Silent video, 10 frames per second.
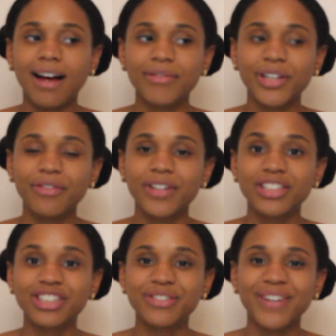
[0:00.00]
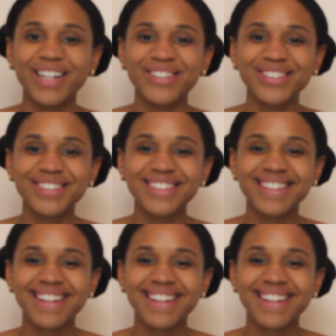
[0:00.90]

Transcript: after he finished his finals,